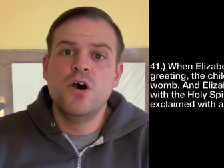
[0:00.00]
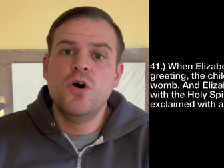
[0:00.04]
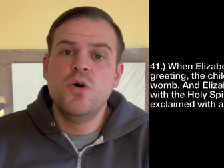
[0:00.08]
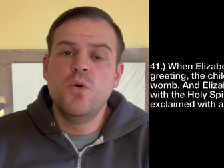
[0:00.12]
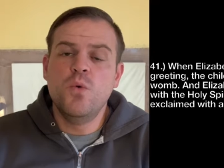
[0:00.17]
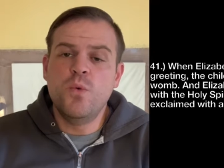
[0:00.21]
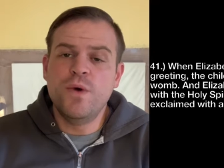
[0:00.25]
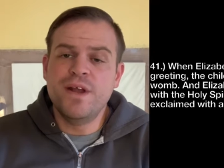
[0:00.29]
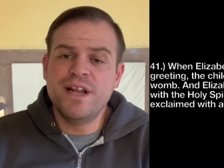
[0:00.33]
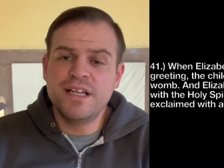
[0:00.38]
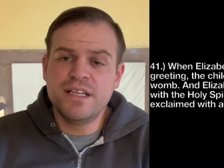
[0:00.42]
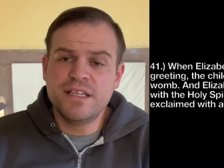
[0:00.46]

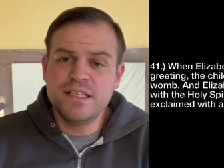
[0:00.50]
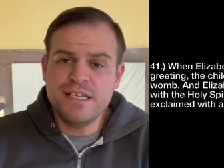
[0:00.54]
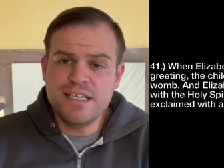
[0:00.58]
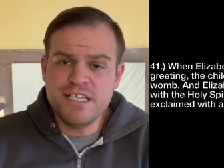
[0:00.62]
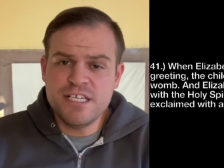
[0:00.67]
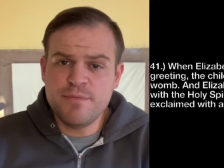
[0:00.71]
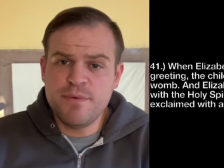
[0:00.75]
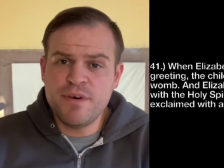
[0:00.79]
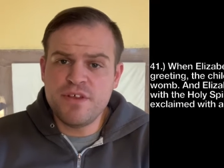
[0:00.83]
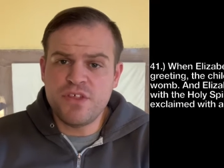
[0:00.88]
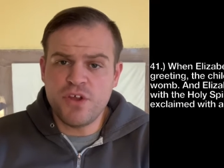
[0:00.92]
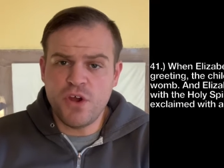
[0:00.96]
When
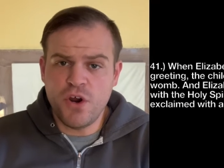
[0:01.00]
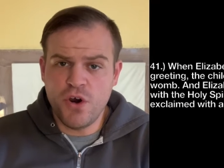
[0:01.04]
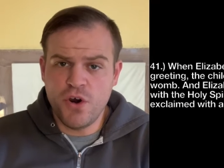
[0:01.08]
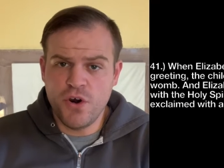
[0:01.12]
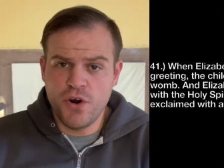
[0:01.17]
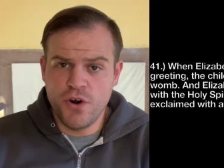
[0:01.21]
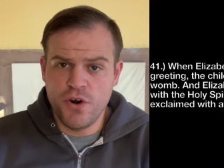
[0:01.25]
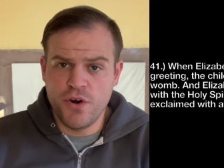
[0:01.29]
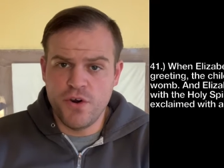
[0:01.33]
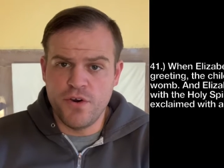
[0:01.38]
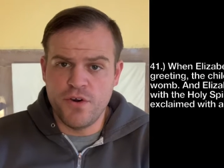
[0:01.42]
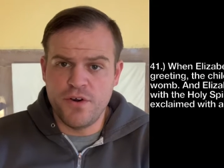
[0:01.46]
Elizabeth
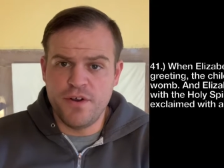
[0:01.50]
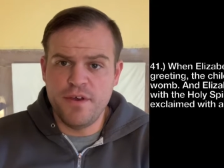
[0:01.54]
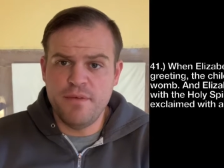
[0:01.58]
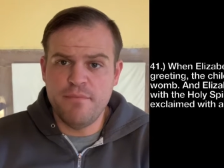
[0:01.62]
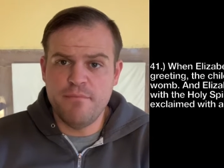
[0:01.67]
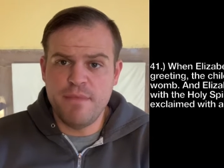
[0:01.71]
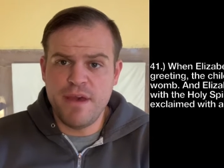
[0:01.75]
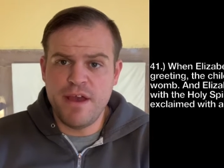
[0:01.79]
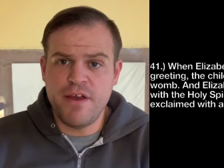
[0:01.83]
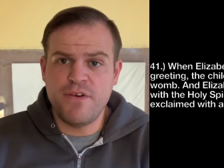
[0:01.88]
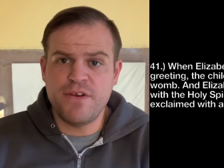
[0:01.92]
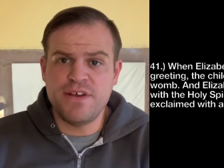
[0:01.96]
heard
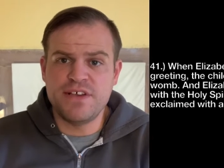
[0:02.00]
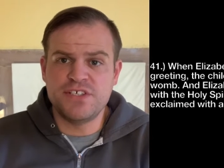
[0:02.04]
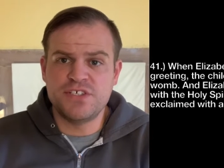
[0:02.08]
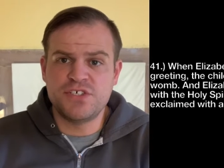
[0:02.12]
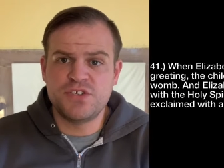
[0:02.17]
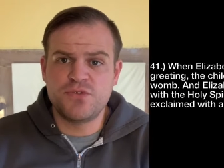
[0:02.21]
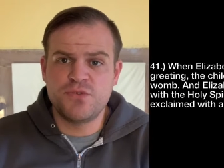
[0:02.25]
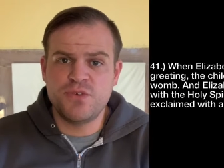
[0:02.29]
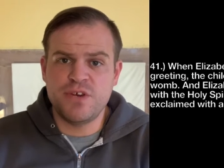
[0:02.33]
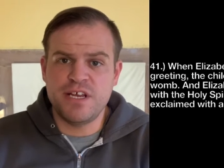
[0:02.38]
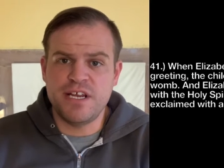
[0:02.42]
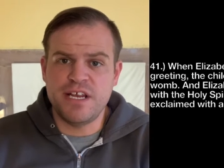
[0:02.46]
Mary's
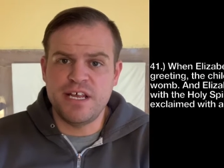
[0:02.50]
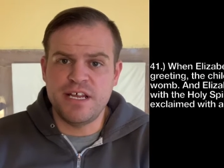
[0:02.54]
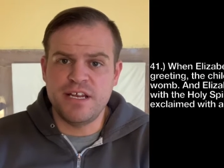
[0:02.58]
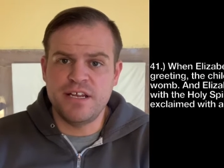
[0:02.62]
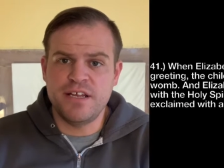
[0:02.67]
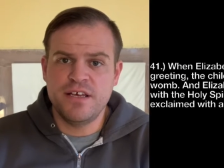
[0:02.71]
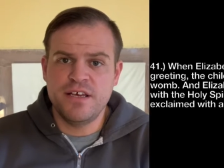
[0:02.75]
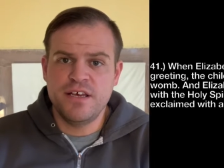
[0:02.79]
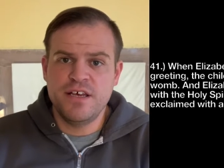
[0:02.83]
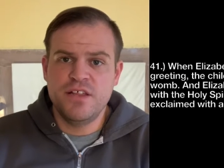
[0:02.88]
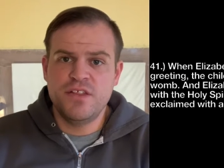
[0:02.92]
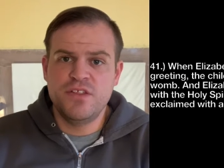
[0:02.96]

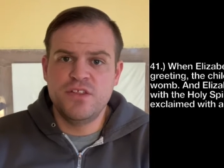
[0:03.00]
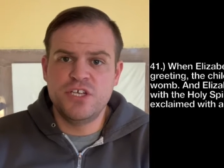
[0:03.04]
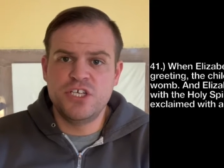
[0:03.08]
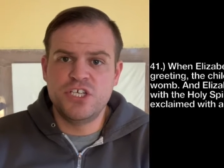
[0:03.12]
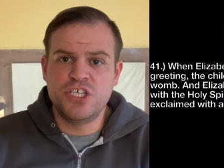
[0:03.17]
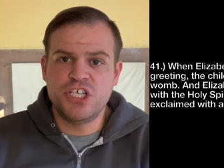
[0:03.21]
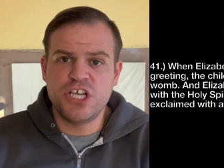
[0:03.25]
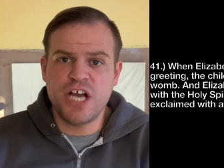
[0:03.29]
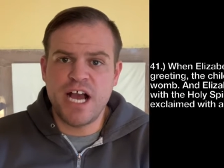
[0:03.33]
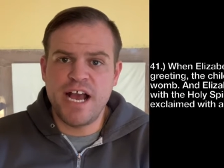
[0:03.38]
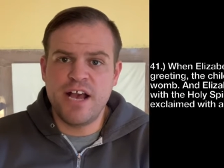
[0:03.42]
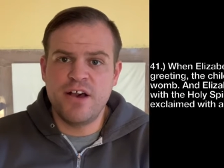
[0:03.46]
greeting, the
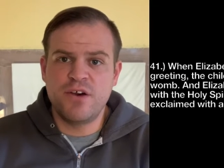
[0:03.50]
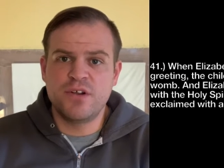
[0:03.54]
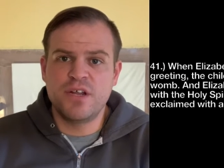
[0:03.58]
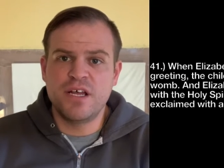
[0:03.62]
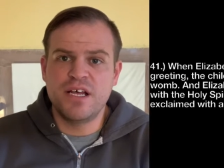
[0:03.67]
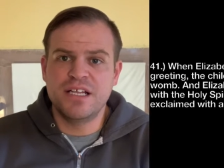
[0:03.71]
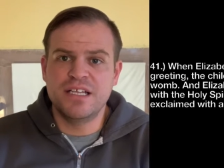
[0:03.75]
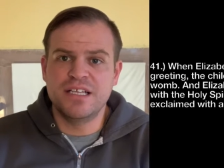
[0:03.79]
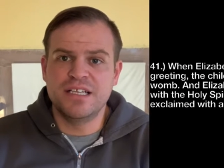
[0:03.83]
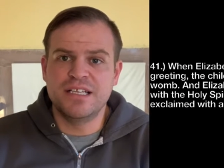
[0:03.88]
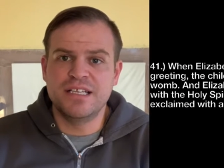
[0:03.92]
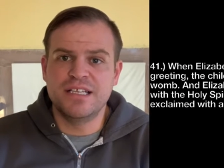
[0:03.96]
child
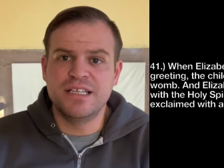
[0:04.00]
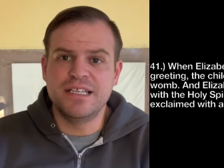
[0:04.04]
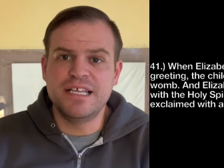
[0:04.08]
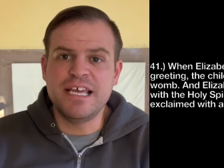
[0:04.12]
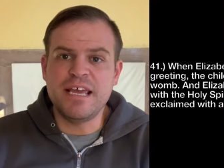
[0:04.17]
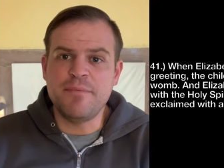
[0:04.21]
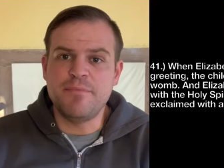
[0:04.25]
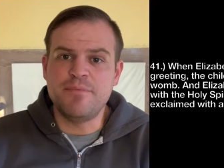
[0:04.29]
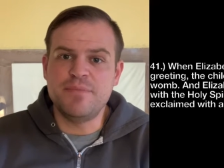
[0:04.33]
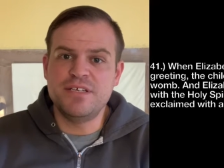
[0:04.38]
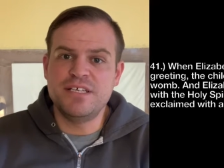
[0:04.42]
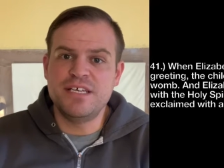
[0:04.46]

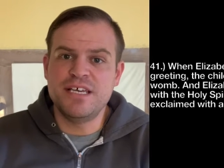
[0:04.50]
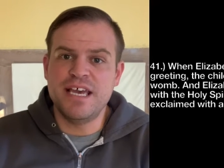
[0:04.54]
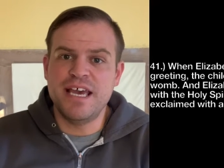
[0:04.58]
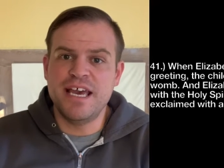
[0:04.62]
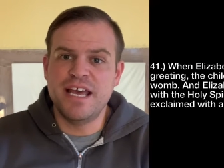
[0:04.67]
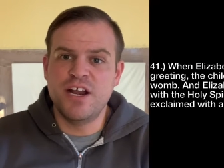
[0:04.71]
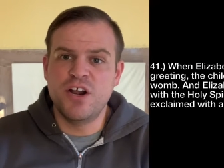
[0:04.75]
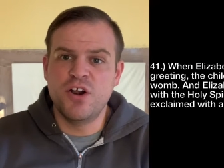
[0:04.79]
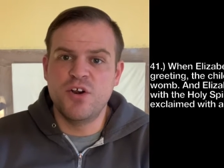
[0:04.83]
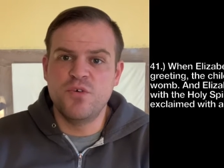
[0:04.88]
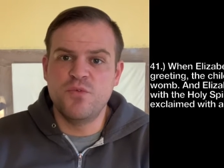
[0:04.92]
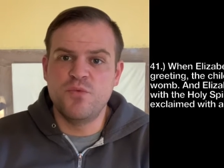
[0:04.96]
leaped
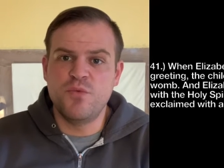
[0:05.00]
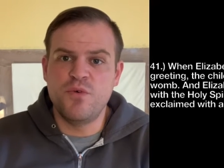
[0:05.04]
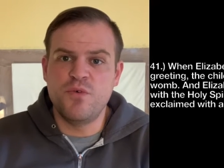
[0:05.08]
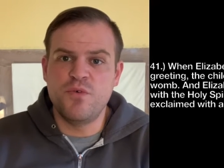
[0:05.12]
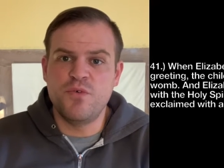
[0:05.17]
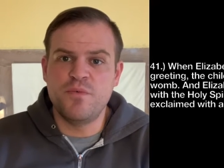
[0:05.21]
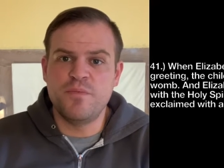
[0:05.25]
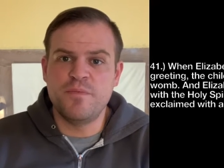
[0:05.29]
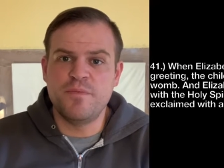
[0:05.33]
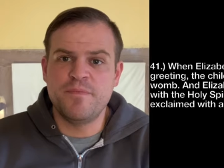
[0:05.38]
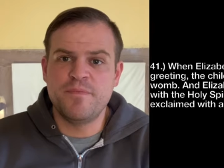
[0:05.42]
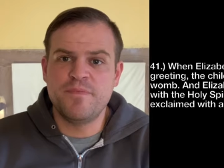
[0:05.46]
in her
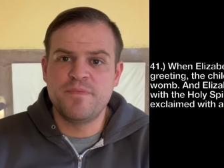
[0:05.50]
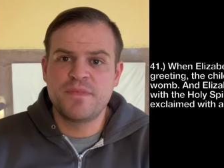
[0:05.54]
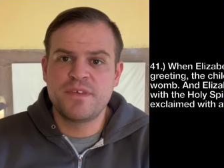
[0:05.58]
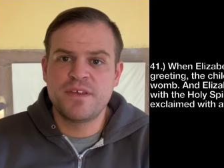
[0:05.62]
womb.